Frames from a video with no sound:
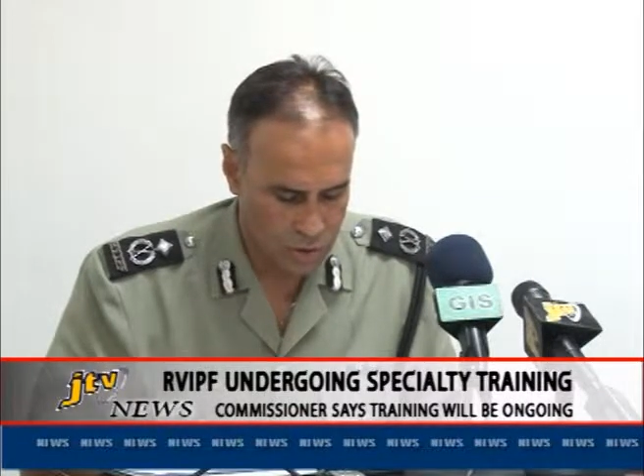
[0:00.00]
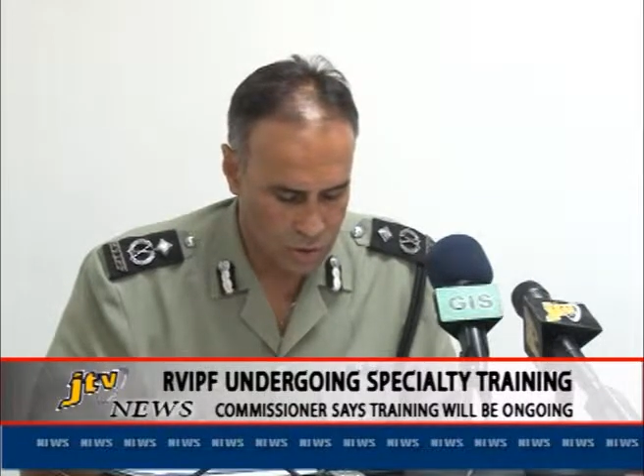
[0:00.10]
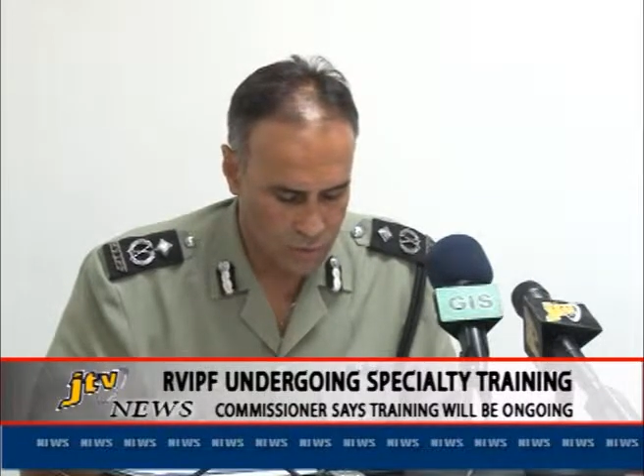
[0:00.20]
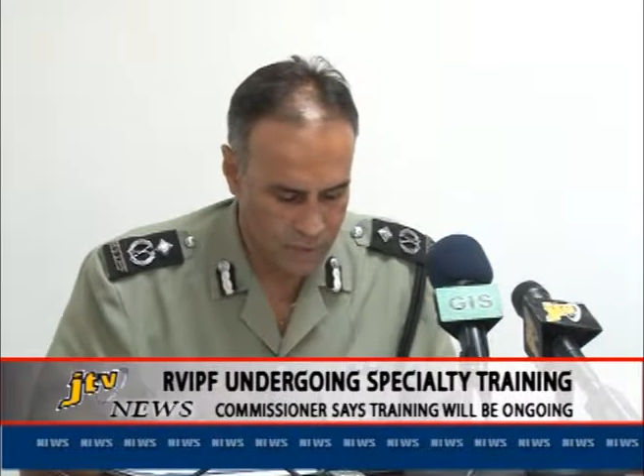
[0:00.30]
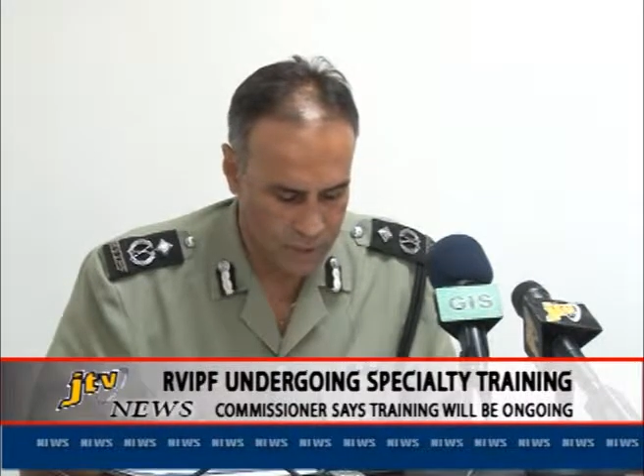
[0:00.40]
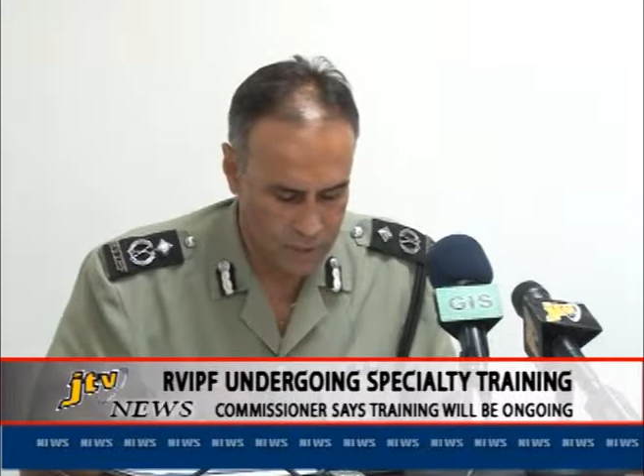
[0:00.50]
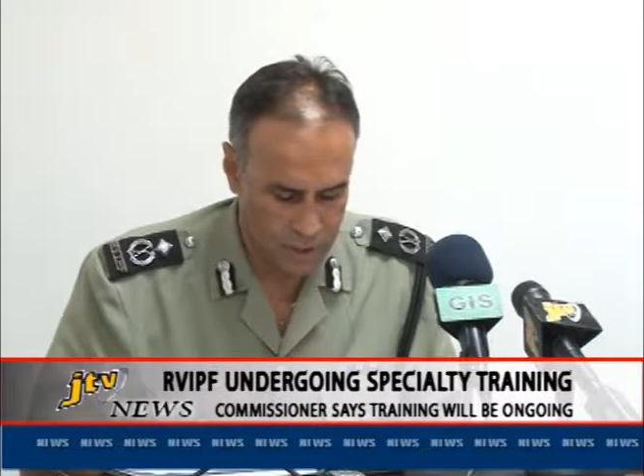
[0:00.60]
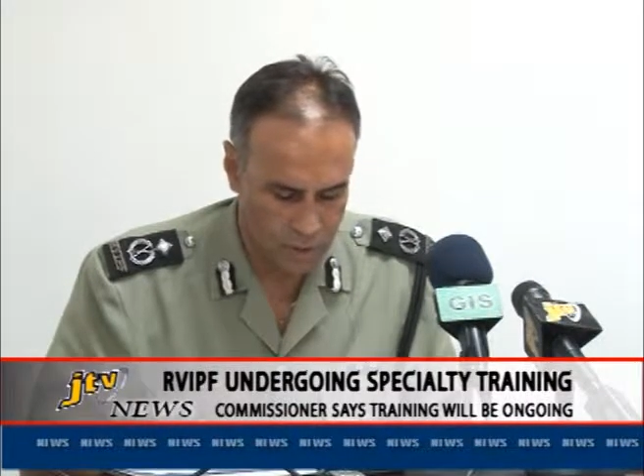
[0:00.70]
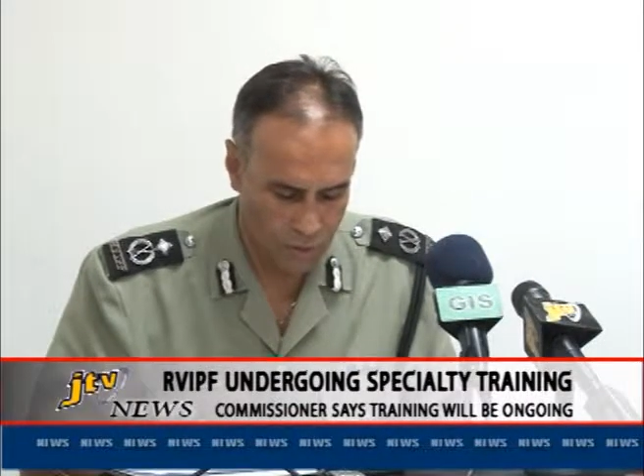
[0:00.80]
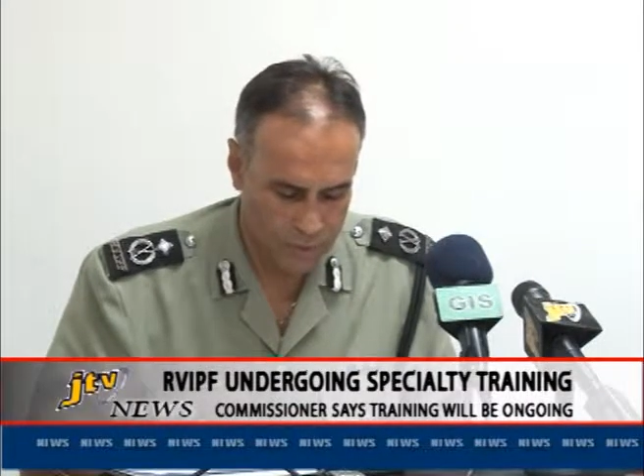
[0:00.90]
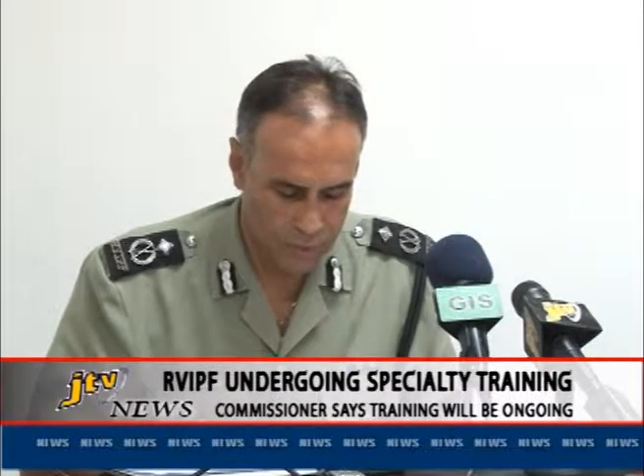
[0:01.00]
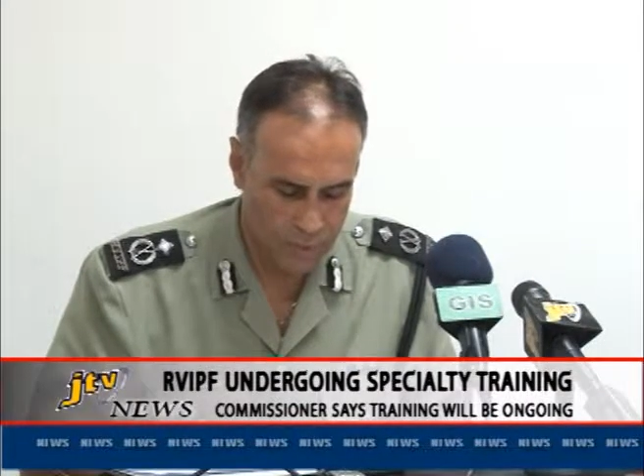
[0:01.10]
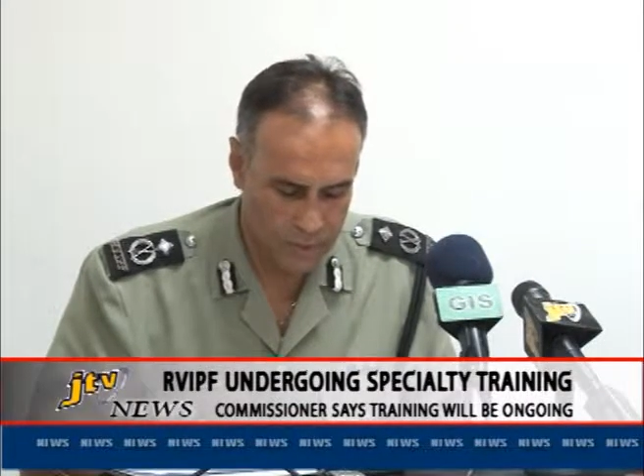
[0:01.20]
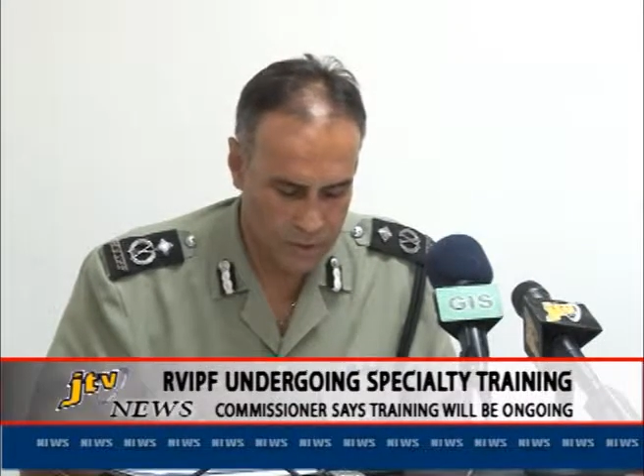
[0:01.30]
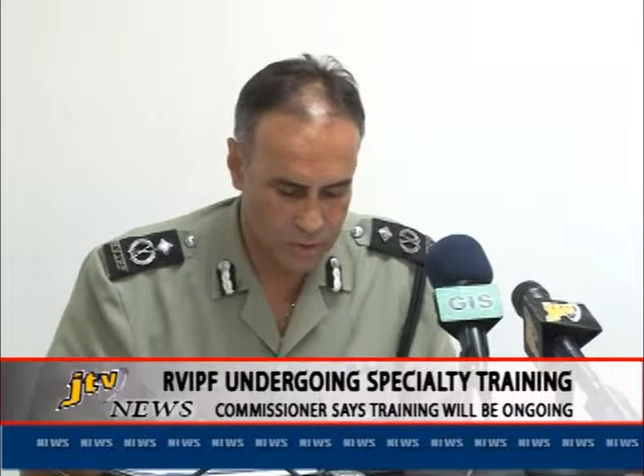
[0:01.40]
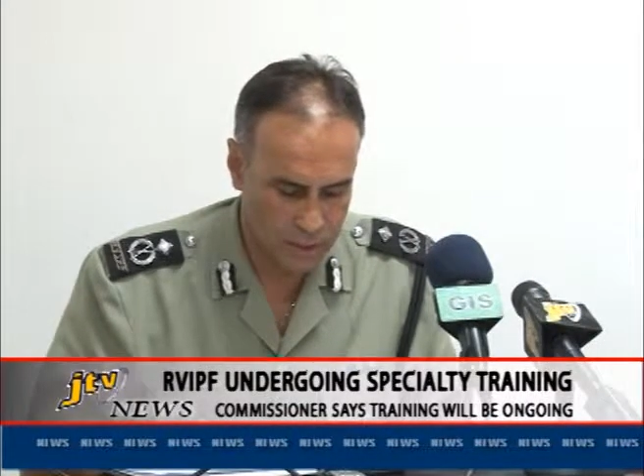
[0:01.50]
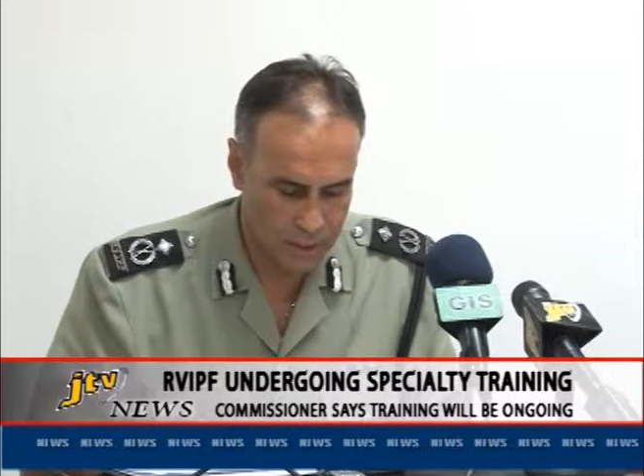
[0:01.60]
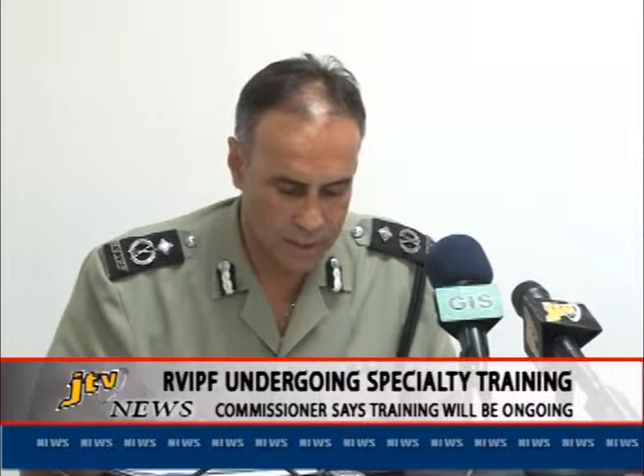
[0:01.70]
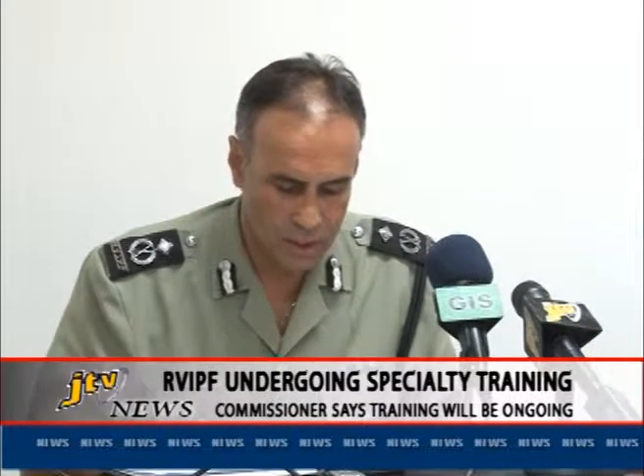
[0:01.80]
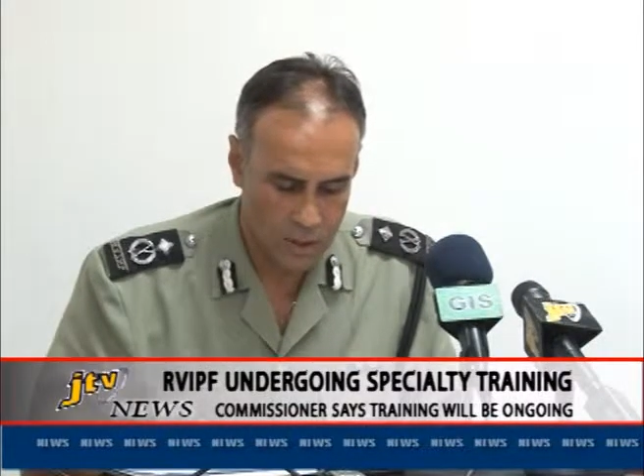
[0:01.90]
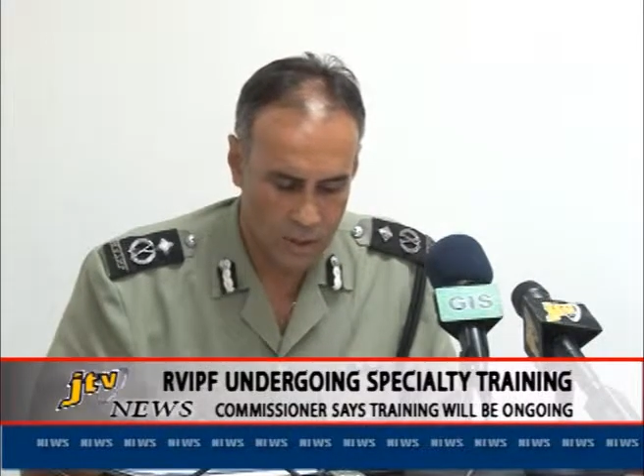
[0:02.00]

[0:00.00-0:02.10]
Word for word: Two of our senior officers went away